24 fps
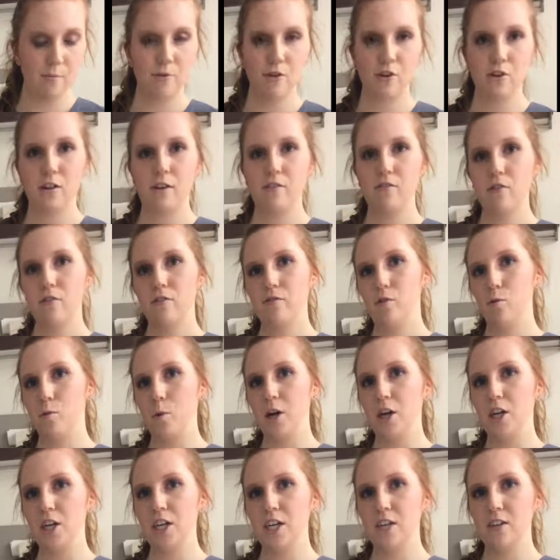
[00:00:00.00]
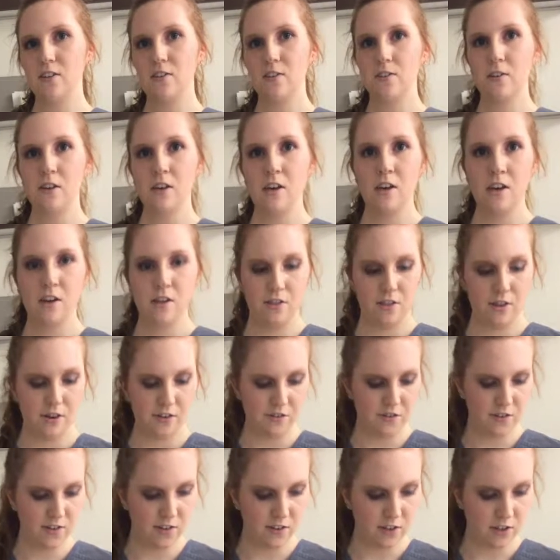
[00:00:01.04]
their level of awareness, their